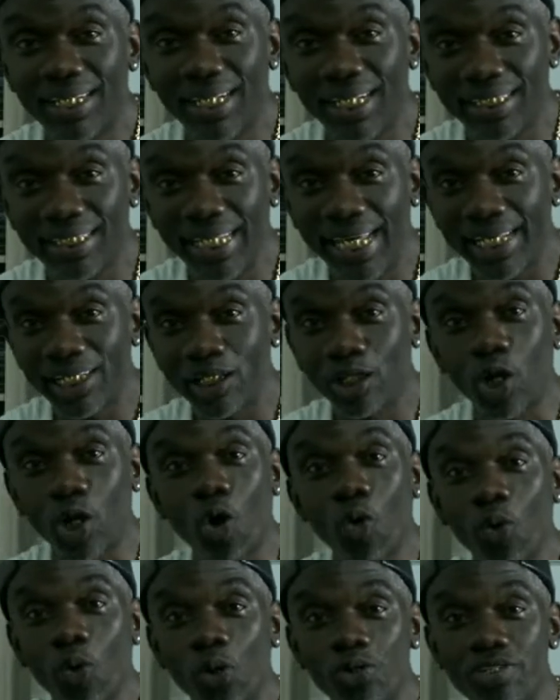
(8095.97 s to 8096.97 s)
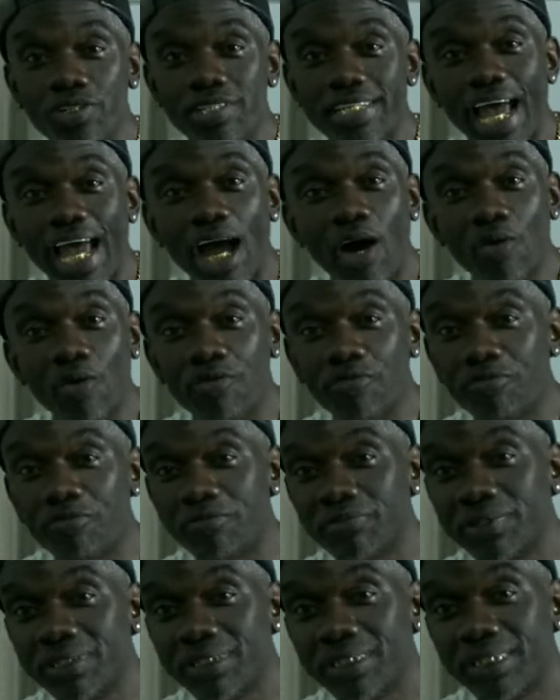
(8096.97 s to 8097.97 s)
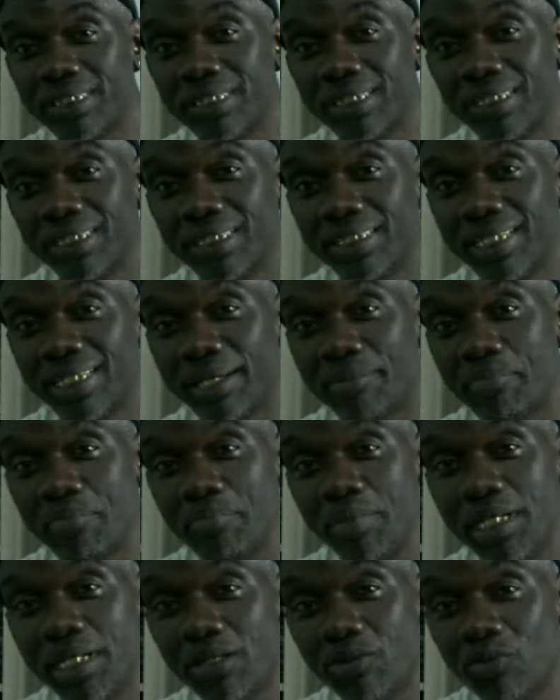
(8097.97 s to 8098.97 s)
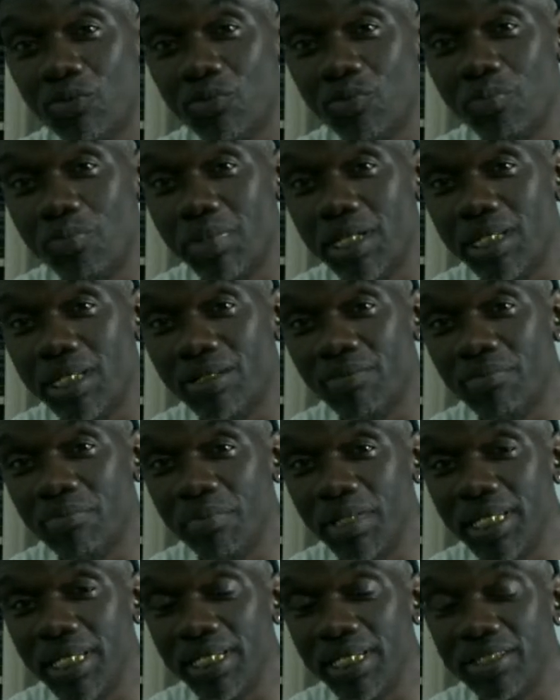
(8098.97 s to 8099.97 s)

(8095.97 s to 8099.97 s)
that lower south, that mid